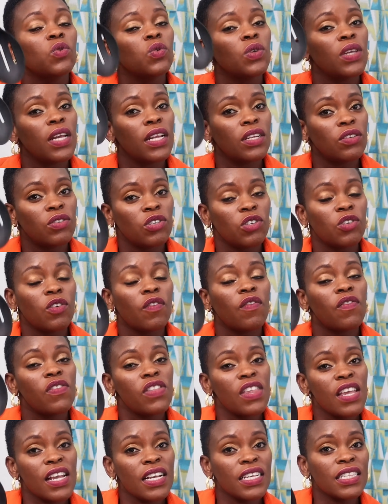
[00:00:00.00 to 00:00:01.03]
to get rid of
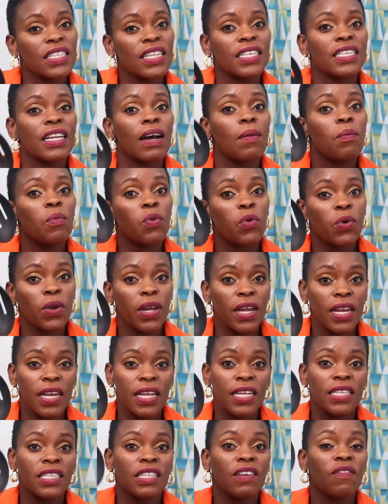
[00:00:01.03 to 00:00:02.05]
things that are broken
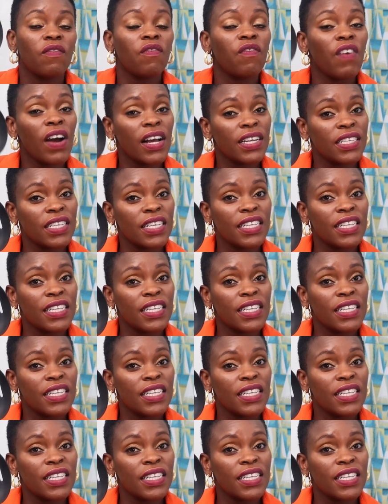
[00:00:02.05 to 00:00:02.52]
is the first